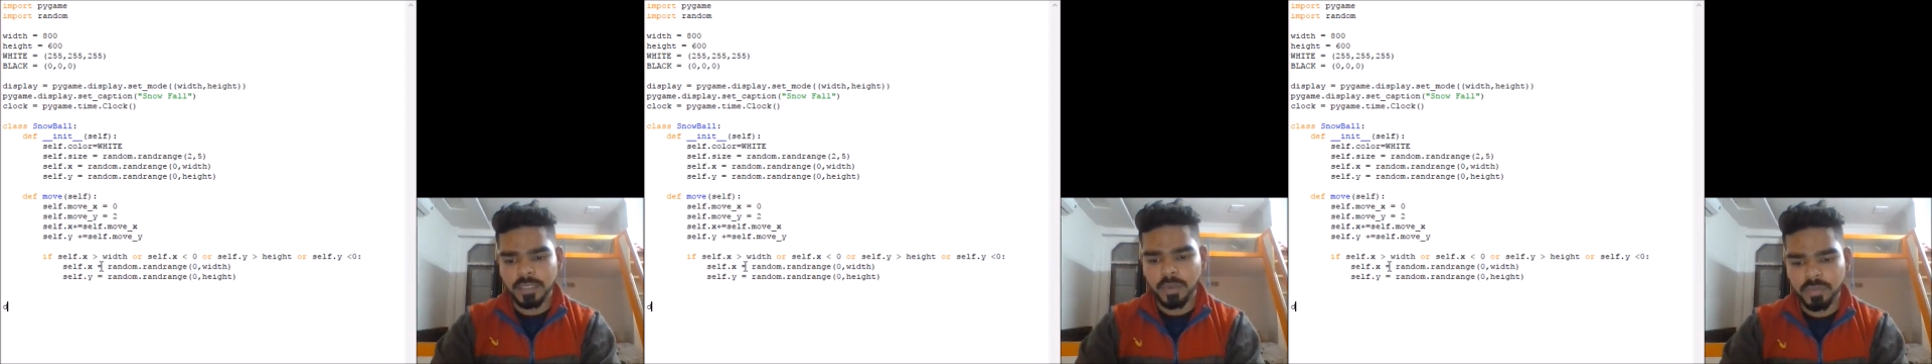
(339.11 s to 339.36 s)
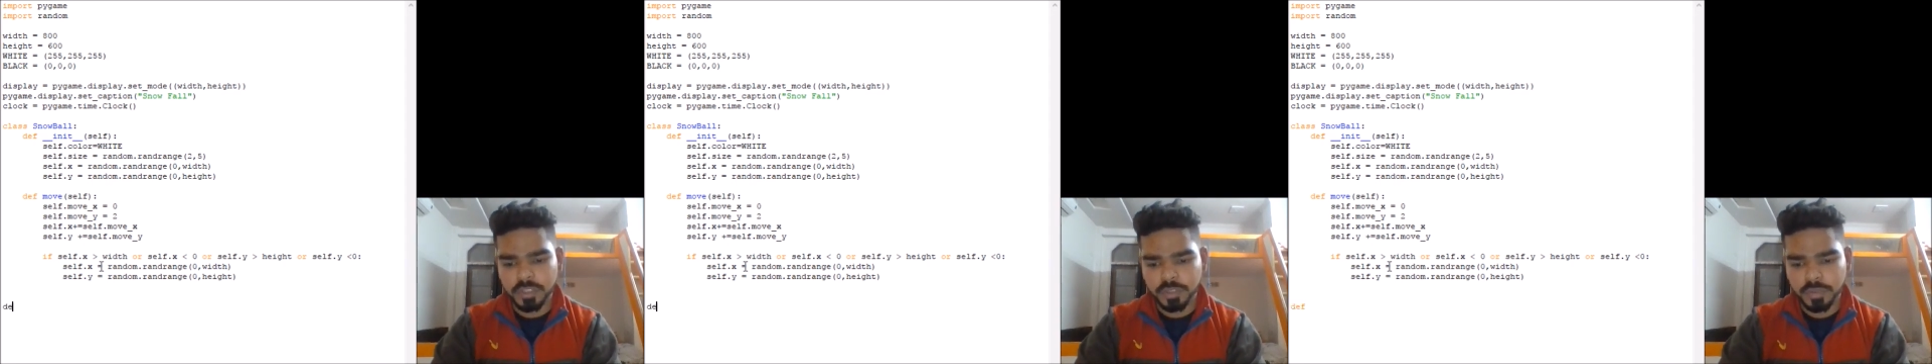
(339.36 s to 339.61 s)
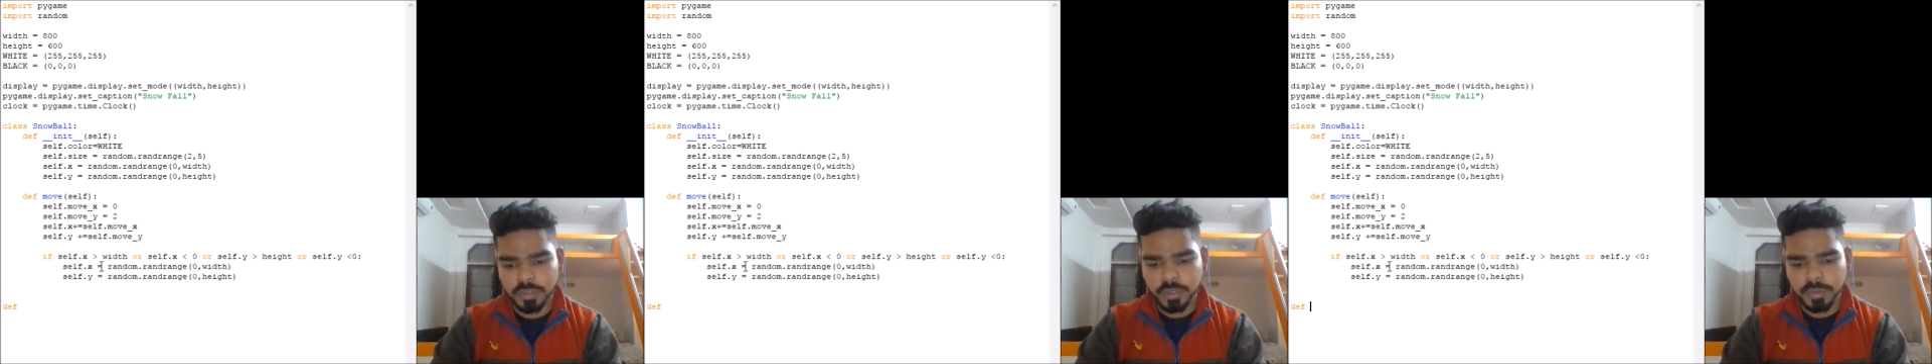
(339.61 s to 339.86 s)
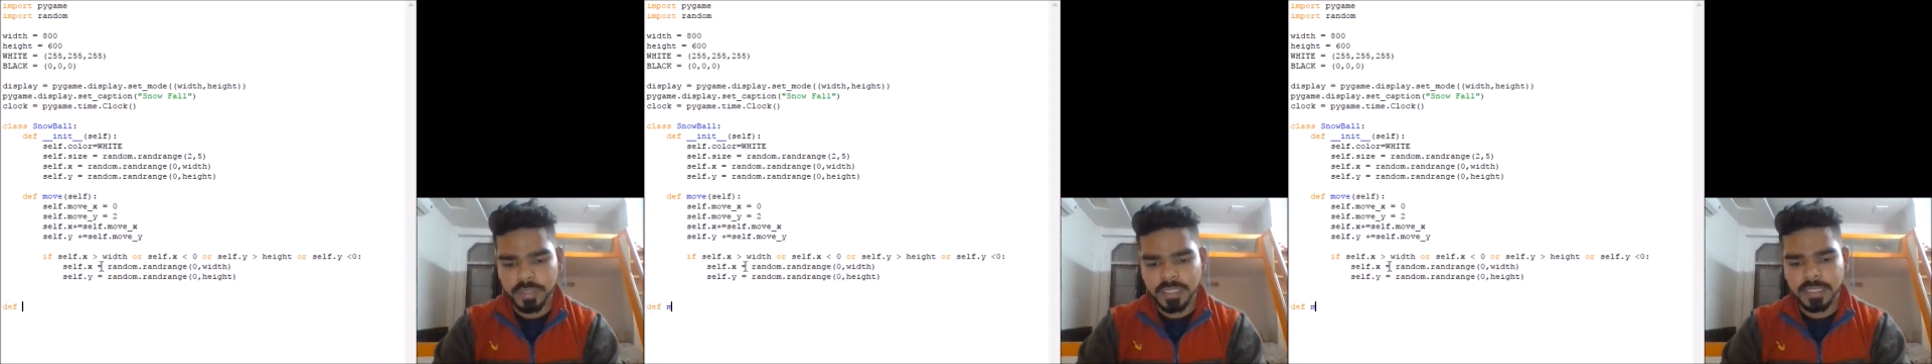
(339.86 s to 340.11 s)
Now we should
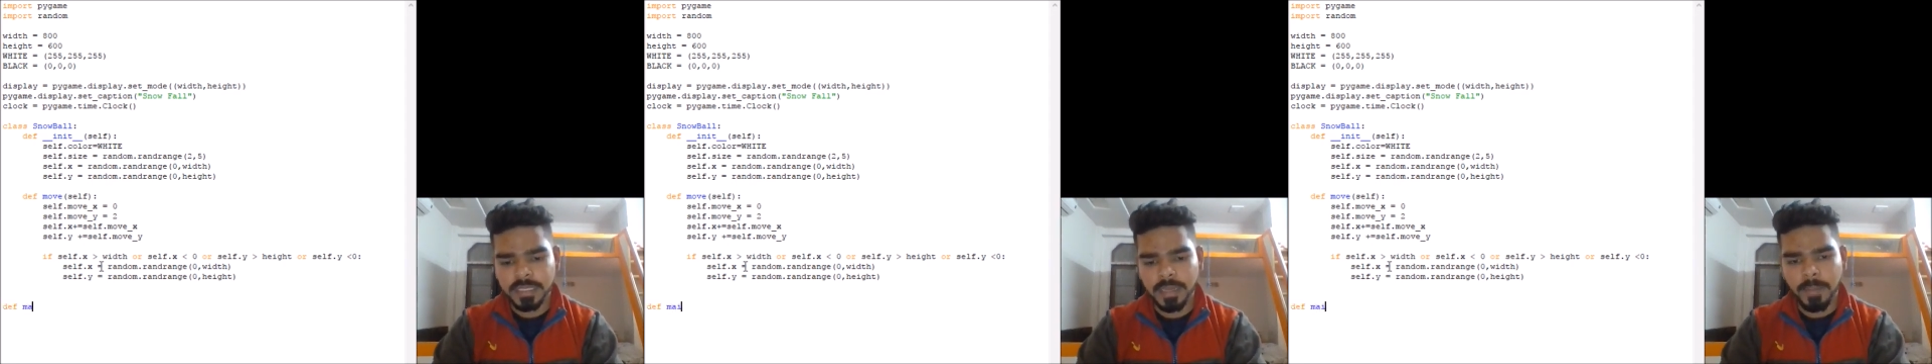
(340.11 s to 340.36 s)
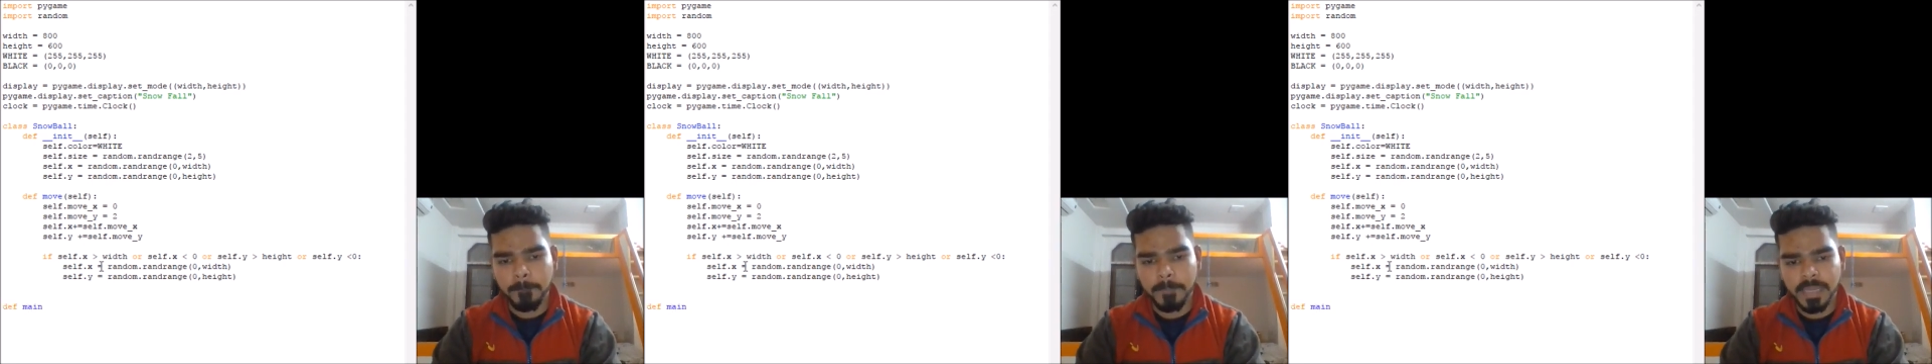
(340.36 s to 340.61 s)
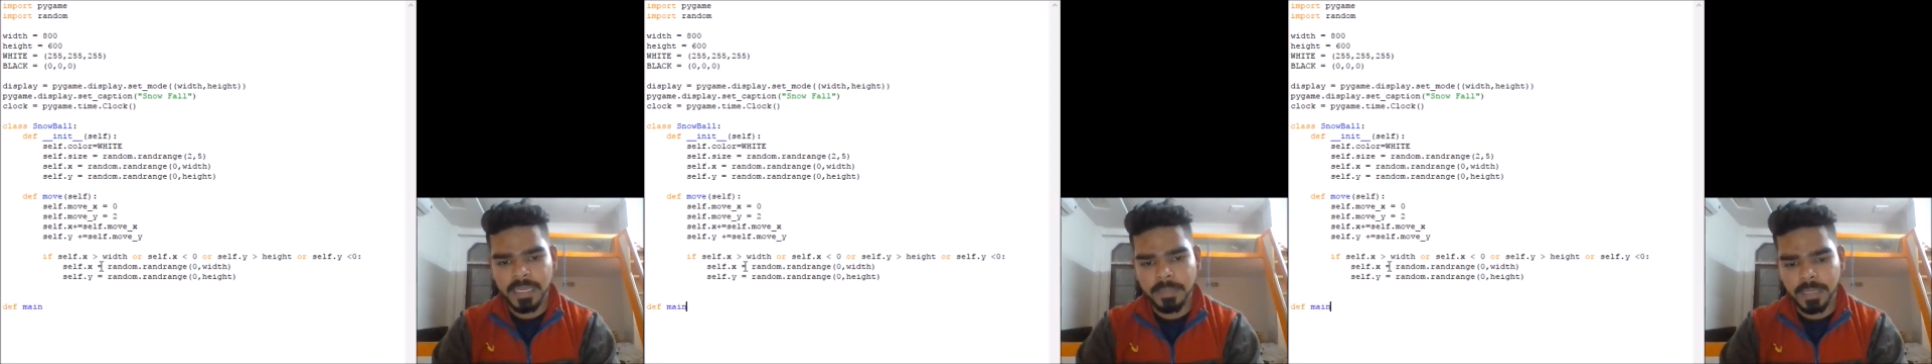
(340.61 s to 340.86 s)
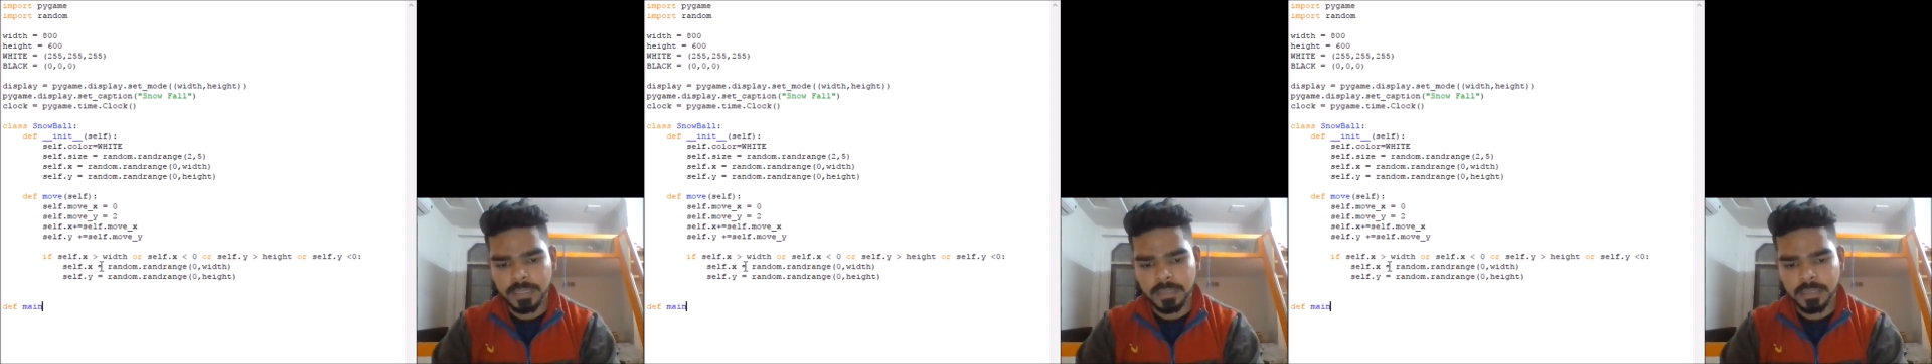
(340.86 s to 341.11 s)
create a main
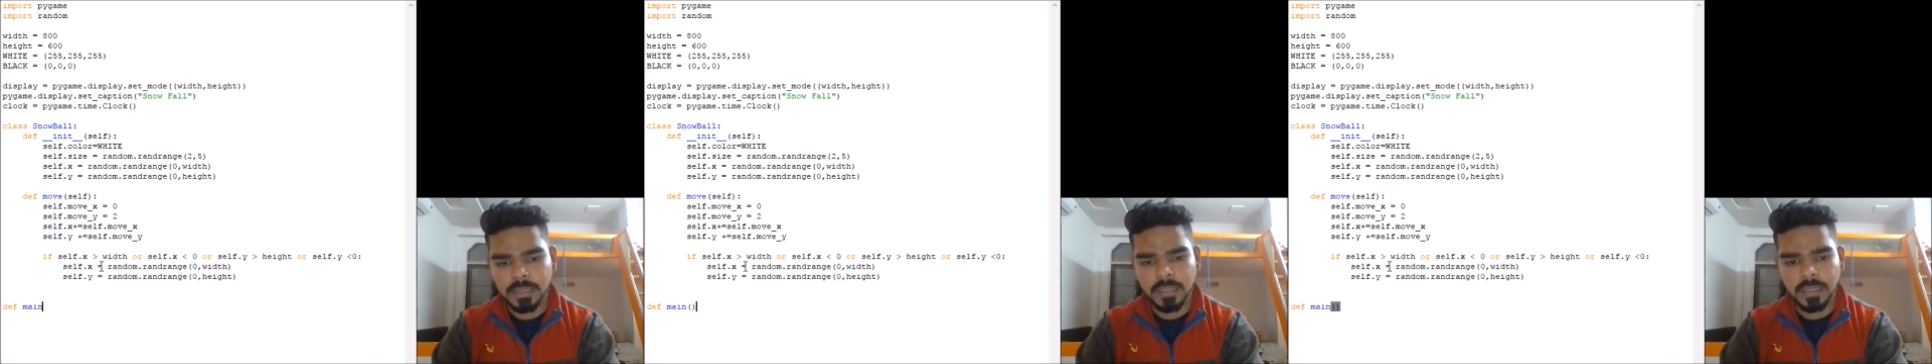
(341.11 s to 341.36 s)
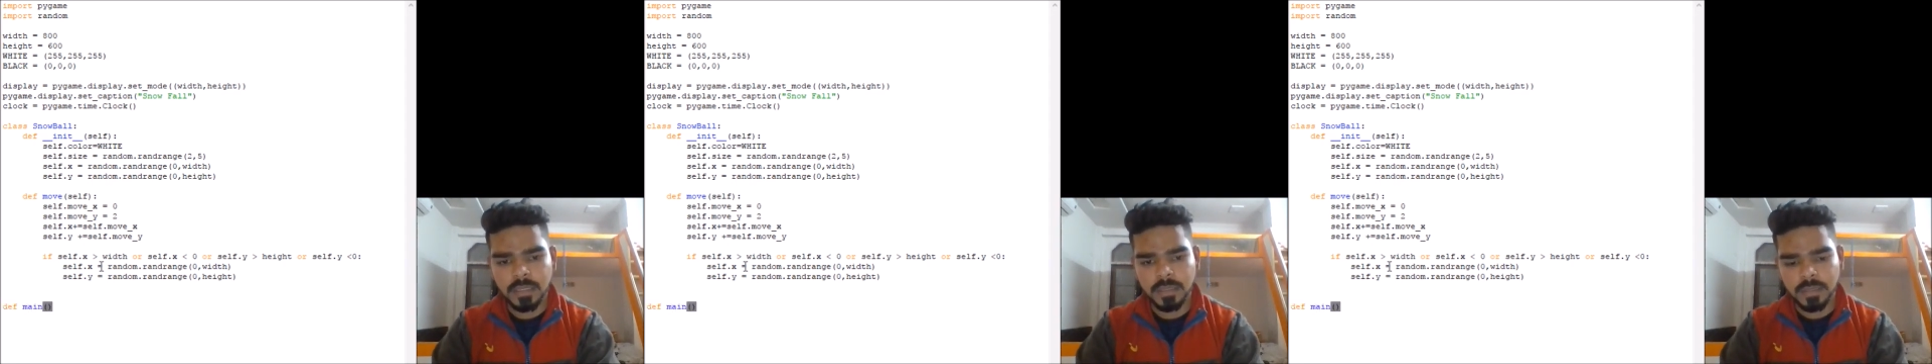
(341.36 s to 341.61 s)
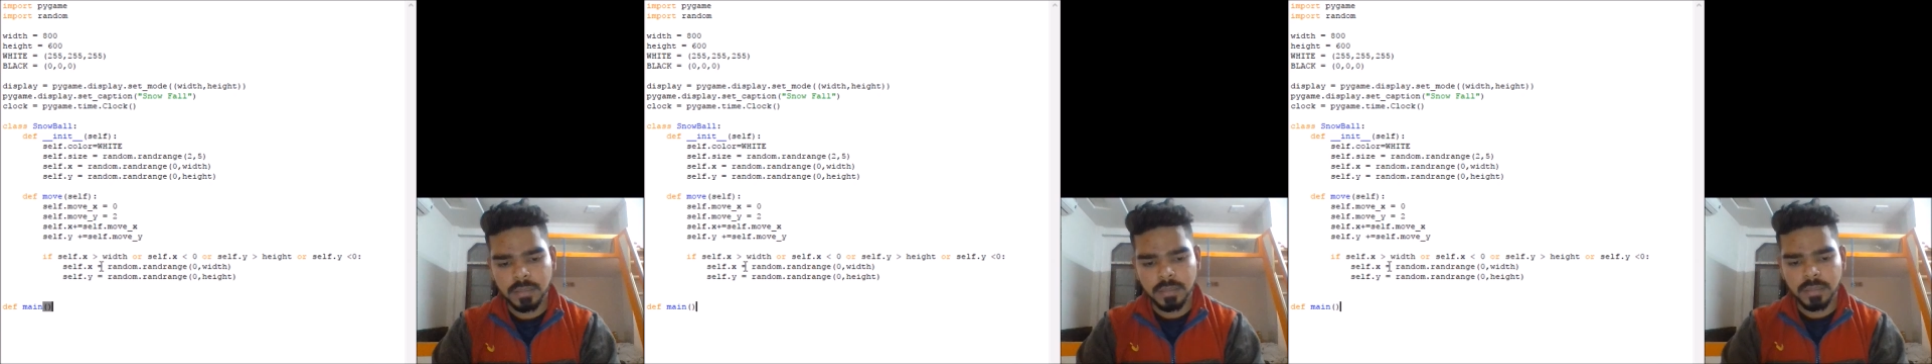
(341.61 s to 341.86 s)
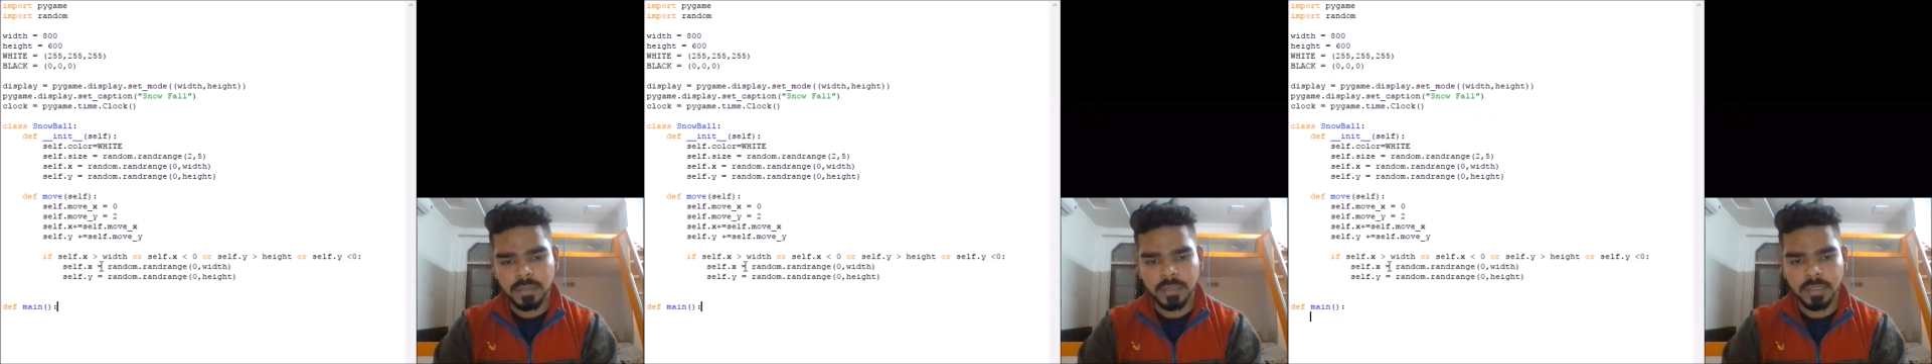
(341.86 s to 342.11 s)
method
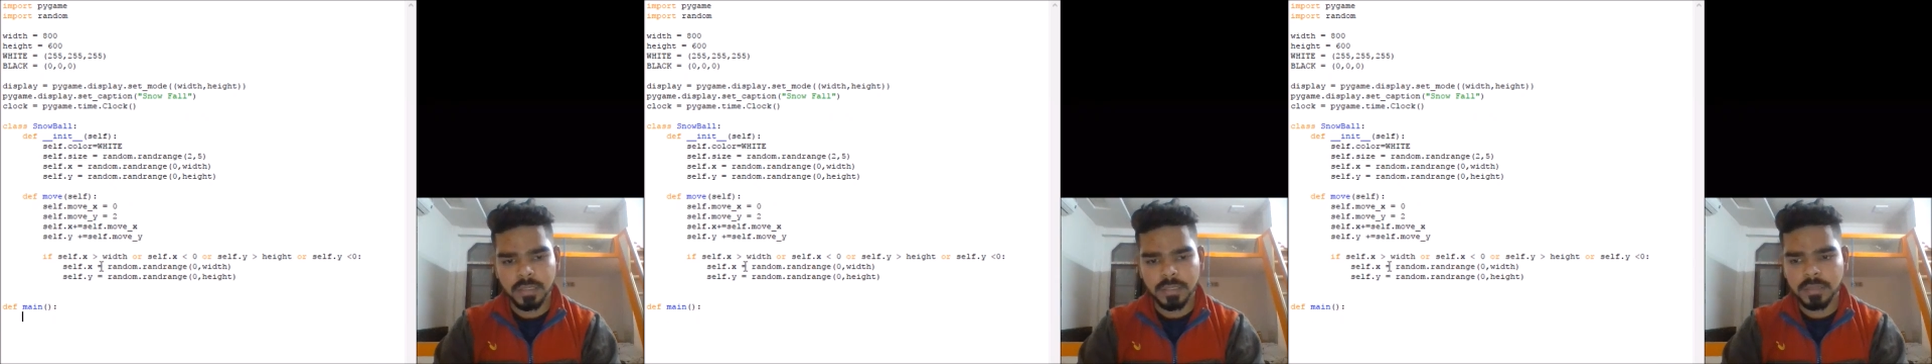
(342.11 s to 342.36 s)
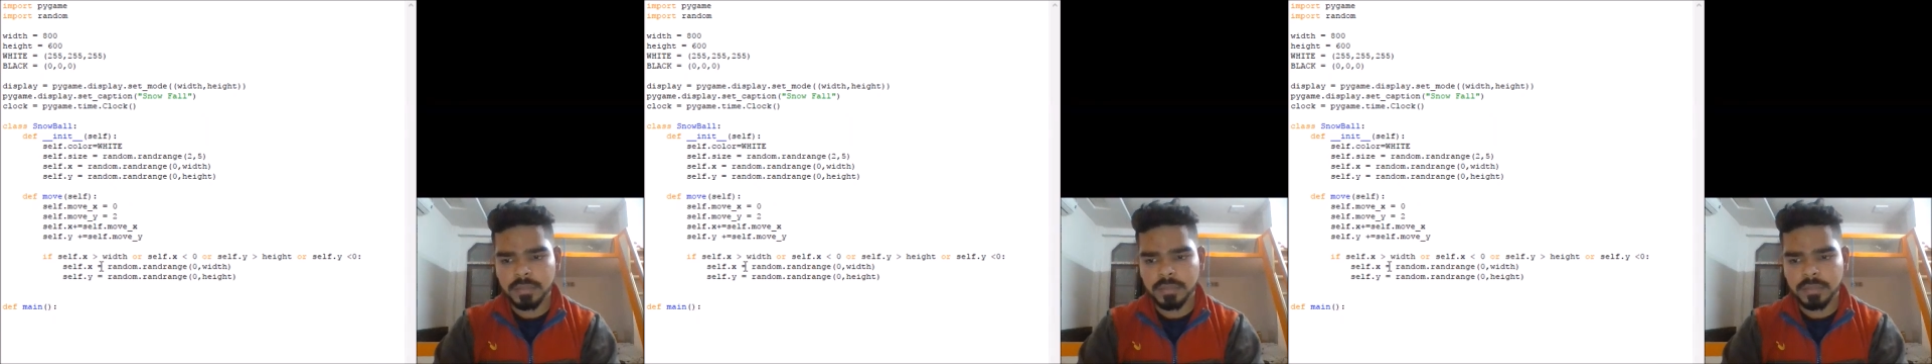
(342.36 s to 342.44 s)
here.